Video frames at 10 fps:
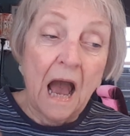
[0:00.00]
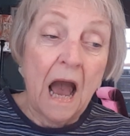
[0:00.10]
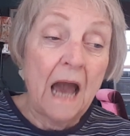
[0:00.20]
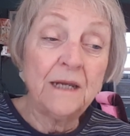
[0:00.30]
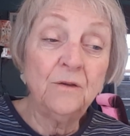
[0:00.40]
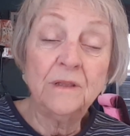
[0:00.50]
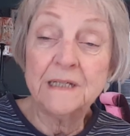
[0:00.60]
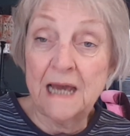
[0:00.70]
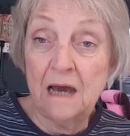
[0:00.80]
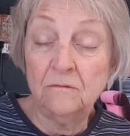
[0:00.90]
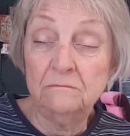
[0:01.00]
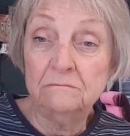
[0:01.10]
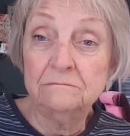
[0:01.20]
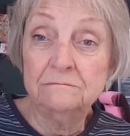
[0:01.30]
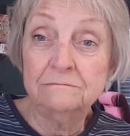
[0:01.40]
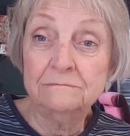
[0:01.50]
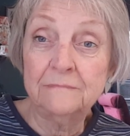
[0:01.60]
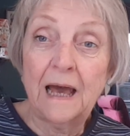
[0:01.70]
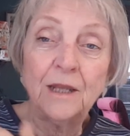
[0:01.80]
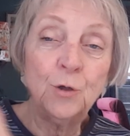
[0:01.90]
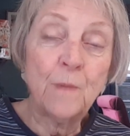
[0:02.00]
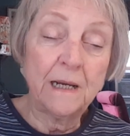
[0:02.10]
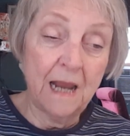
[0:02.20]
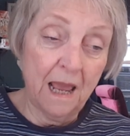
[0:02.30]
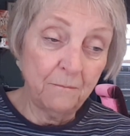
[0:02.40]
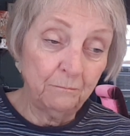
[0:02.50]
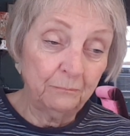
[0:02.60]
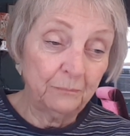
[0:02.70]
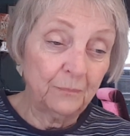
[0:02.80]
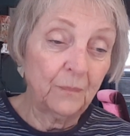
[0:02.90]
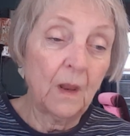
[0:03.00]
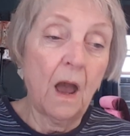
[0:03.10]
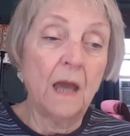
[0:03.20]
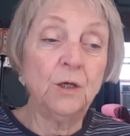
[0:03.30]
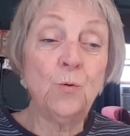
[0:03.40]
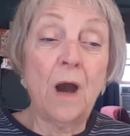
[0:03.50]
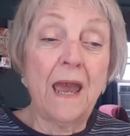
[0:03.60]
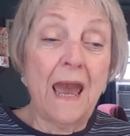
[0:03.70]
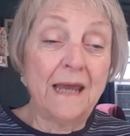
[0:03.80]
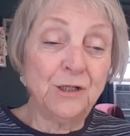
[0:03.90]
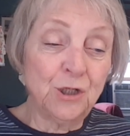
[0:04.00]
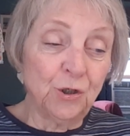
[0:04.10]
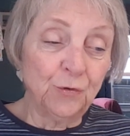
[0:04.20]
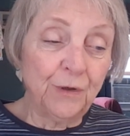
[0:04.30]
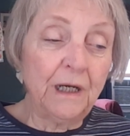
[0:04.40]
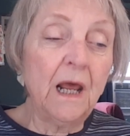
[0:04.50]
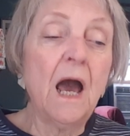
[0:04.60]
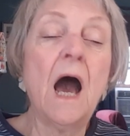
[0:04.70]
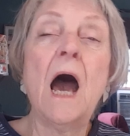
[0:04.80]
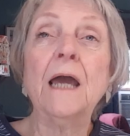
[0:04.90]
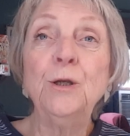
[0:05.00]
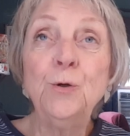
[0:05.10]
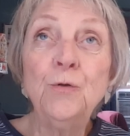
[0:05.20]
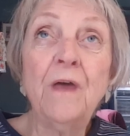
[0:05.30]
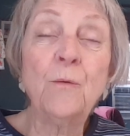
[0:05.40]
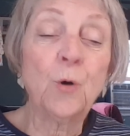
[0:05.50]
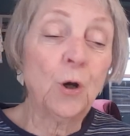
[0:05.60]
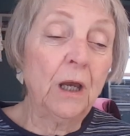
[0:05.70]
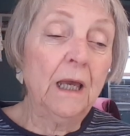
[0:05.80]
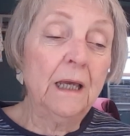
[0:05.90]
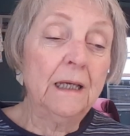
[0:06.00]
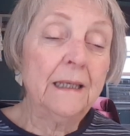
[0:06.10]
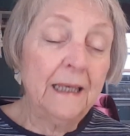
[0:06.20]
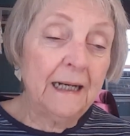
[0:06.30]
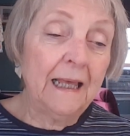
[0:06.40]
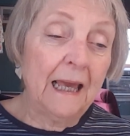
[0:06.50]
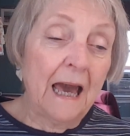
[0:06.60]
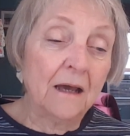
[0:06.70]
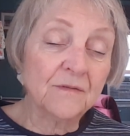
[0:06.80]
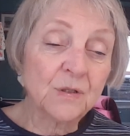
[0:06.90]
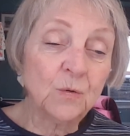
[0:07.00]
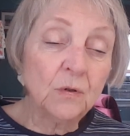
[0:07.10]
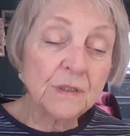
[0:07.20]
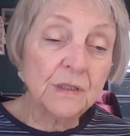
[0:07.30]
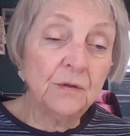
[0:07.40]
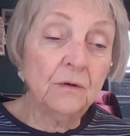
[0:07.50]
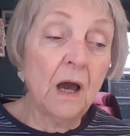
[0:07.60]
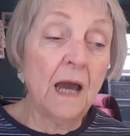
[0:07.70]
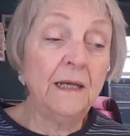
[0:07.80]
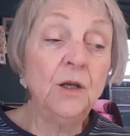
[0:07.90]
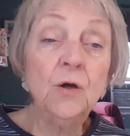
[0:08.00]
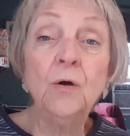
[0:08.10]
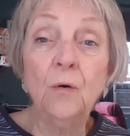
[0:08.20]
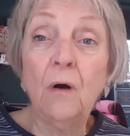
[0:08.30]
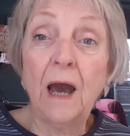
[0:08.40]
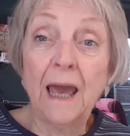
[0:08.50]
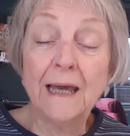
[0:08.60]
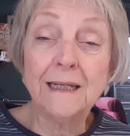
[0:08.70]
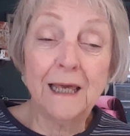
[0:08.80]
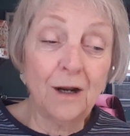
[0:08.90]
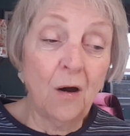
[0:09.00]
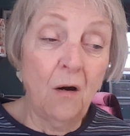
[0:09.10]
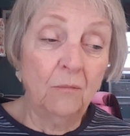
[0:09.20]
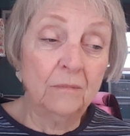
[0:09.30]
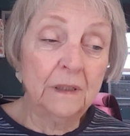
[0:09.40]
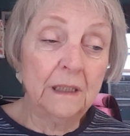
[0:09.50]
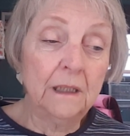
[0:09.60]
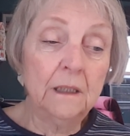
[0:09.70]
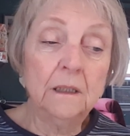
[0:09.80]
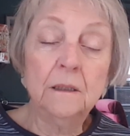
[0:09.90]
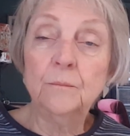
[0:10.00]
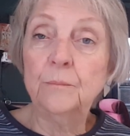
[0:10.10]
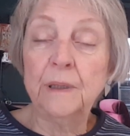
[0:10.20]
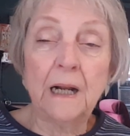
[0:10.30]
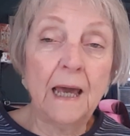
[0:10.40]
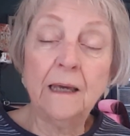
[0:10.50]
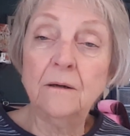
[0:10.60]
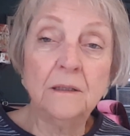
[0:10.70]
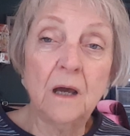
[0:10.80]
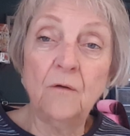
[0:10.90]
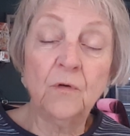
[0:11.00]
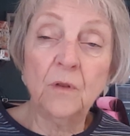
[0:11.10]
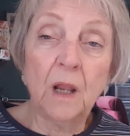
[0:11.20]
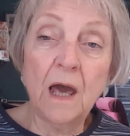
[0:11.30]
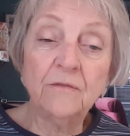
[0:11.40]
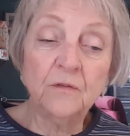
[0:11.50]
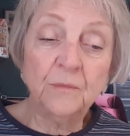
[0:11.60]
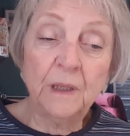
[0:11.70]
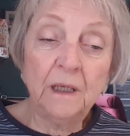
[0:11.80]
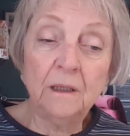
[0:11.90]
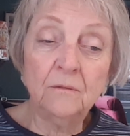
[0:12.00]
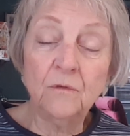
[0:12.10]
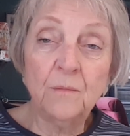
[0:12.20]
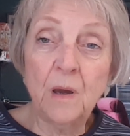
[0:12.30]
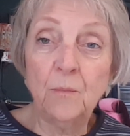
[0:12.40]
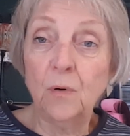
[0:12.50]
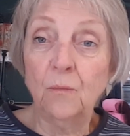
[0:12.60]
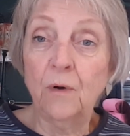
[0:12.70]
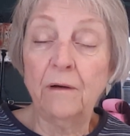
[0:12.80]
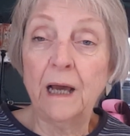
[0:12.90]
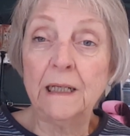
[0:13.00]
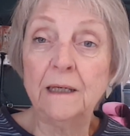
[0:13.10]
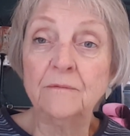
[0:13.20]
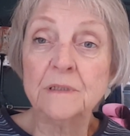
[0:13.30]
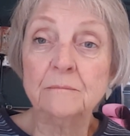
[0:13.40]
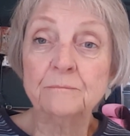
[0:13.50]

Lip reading: I knew the town. I knew my name. I knew I had children. I knew they were getting out of school soon. I knew I had to get home. But I could not for the life of me remember where I lived.